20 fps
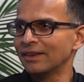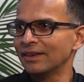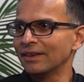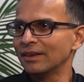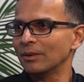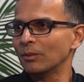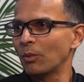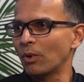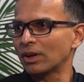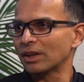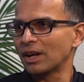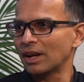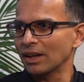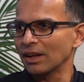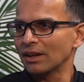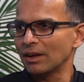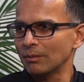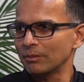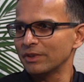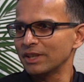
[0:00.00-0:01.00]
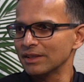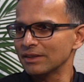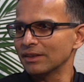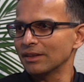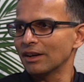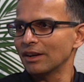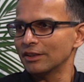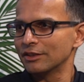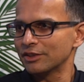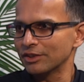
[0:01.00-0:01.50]
What kind of companies and
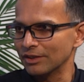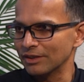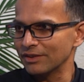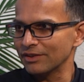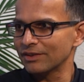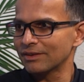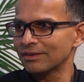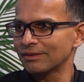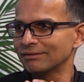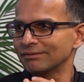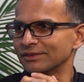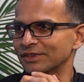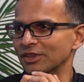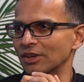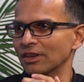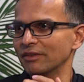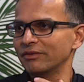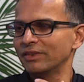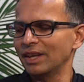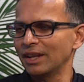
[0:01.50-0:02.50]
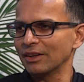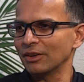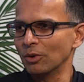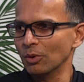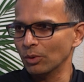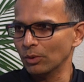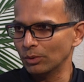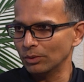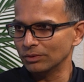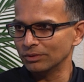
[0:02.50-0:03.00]
cultures sort of then
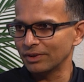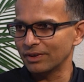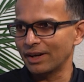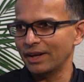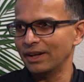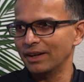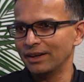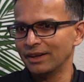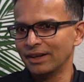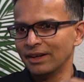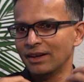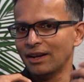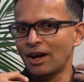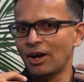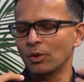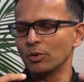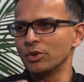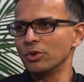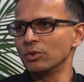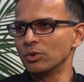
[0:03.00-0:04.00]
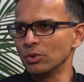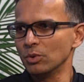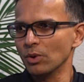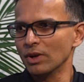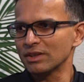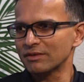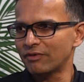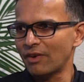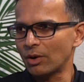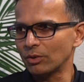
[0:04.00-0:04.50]
go, right? How do you
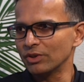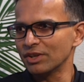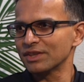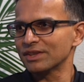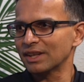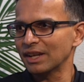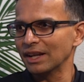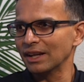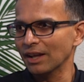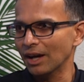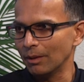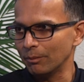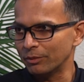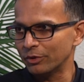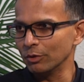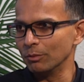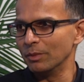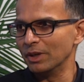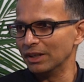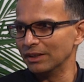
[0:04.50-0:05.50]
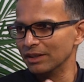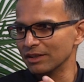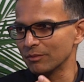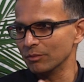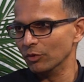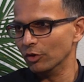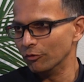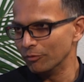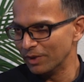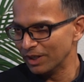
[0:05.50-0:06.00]
as founders scale up to build this
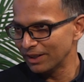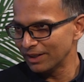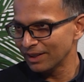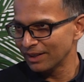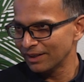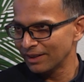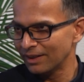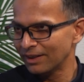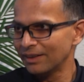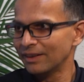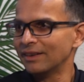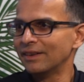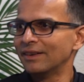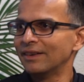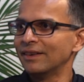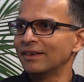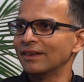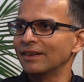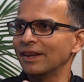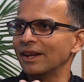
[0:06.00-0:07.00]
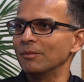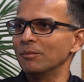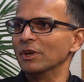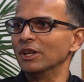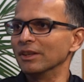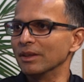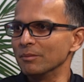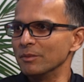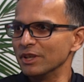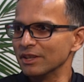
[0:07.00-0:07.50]
movement and
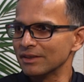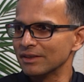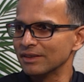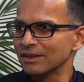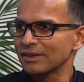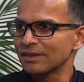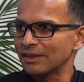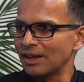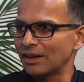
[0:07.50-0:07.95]
build a business that